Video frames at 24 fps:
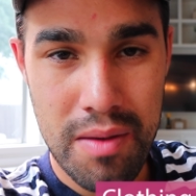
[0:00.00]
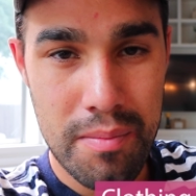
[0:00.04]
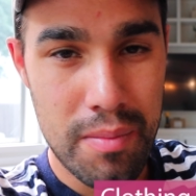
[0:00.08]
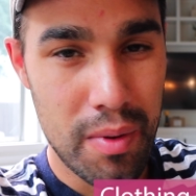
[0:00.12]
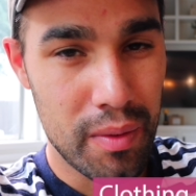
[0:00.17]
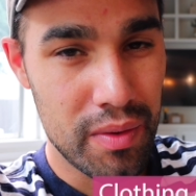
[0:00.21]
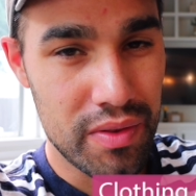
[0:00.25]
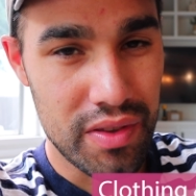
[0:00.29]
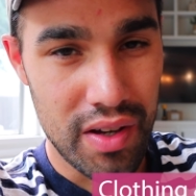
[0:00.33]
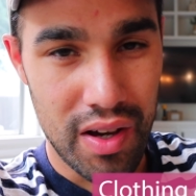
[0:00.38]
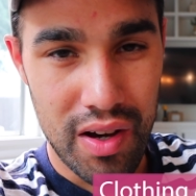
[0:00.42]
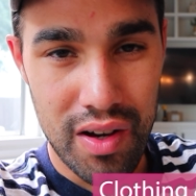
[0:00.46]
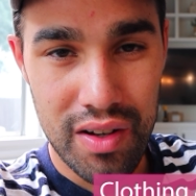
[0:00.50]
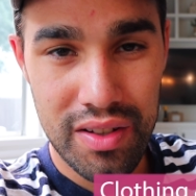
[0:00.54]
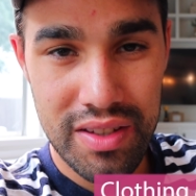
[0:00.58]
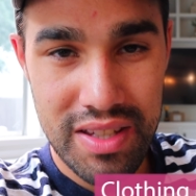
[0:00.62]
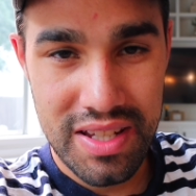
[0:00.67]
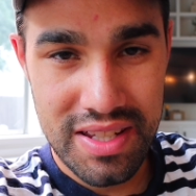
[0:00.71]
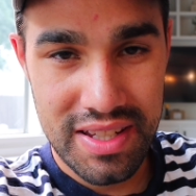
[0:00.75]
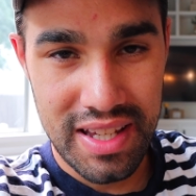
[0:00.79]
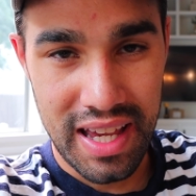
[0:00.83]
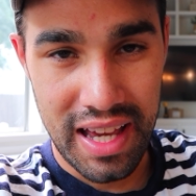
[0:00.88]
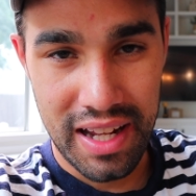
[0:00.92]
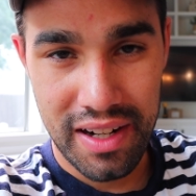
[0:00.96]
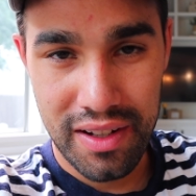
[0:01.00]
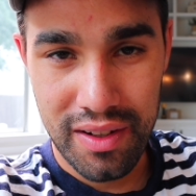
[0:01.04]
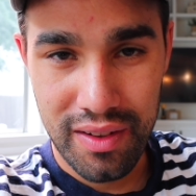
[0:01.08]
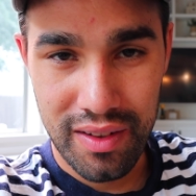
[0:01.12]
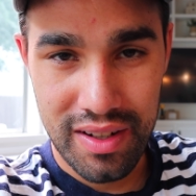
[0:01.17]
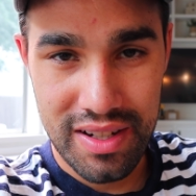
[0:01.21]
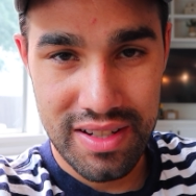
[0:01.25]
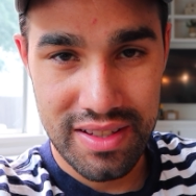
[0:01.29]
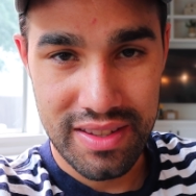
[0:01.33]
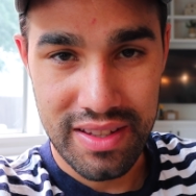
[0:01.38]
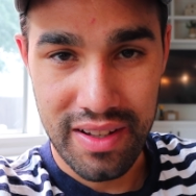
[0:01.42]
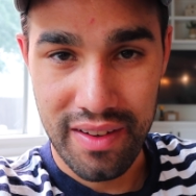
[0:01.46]
But with all these
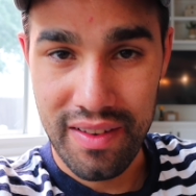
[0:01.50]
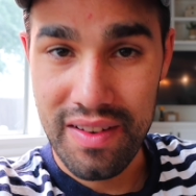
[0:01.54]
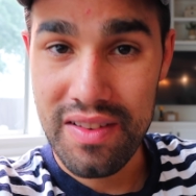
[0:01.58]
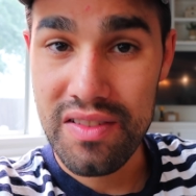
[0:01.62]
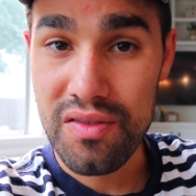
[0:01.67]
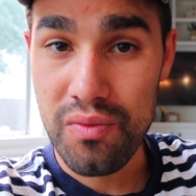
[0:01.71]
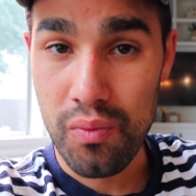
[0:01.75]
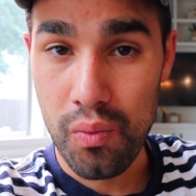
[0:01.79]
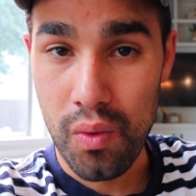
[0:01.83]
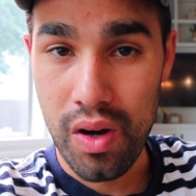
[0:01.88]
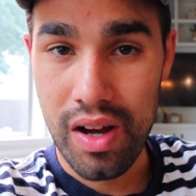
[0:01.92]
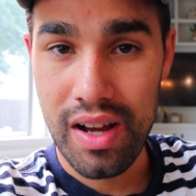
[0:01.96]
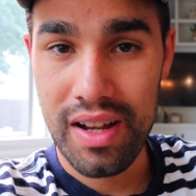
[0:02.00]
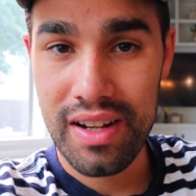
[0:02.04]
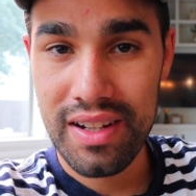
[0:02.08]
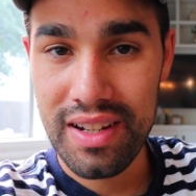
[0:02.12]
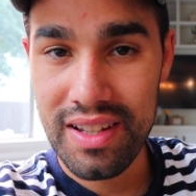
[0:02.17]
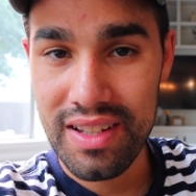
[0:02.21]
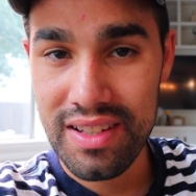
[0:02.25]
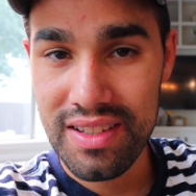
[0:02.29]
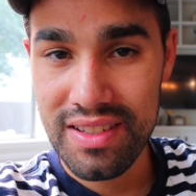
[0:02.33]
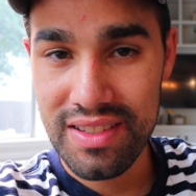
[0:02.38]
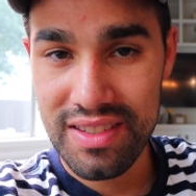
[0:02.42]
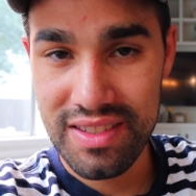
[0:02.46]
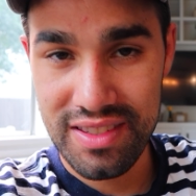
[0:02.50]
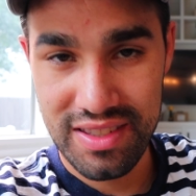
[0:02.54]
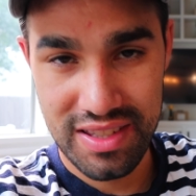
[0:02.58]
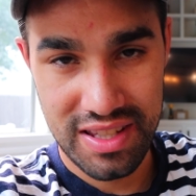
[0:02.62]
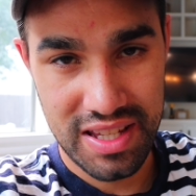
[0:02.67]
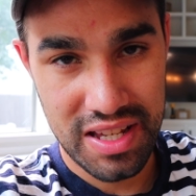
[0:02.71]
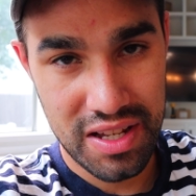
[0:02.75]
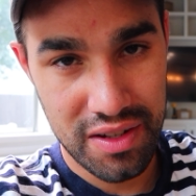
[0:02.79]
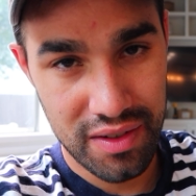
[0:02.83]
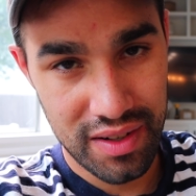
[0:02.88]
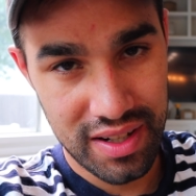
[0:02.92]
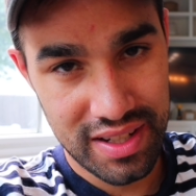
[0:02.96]
categories, there is one
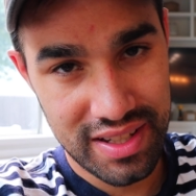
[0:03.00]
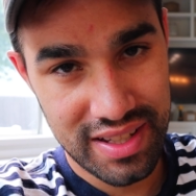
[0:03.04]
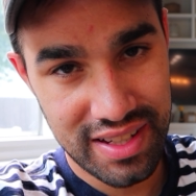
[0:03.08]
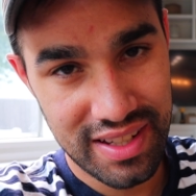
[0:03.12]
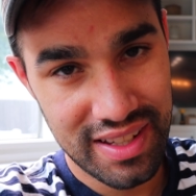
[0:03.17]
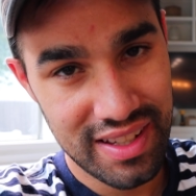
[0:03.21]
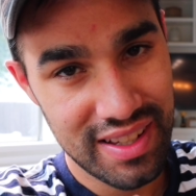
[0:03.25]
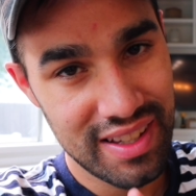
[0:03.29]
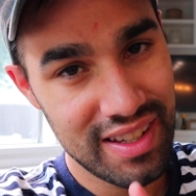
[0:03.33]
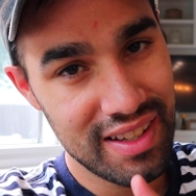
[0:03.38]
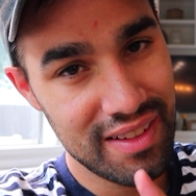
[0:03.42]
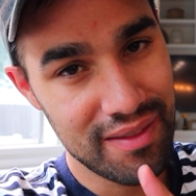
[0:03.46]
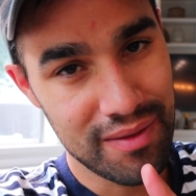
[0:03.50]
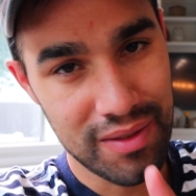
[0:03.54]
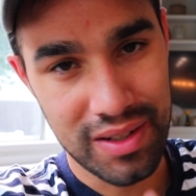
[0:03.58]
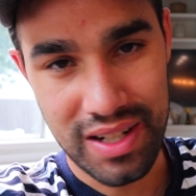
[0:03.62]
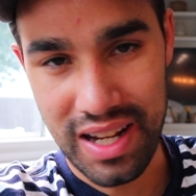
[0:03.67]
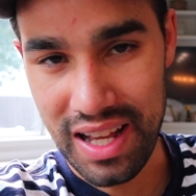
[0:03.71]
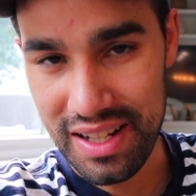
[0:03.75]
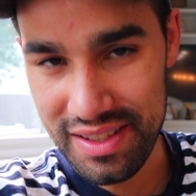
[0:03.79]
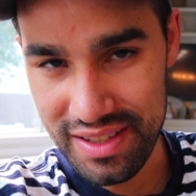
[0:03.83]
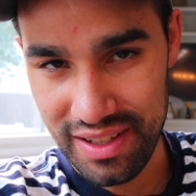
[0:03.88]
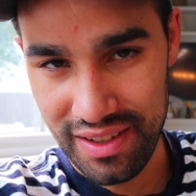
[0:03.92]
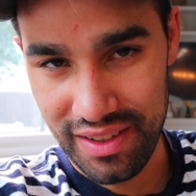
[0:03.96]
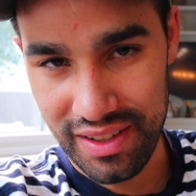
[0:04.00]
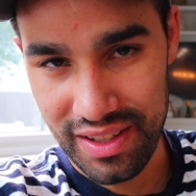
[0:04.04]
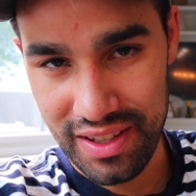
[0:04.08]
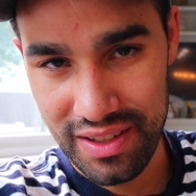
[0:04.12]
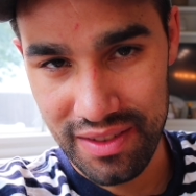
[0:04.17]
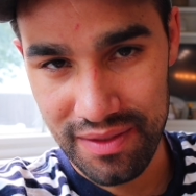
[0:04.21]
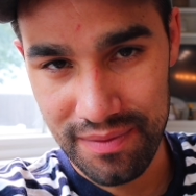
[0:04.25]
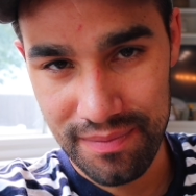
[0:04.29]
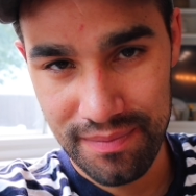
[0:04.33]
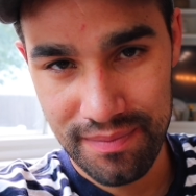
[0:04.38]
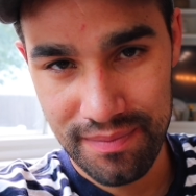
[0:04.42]
secret we're not telling you.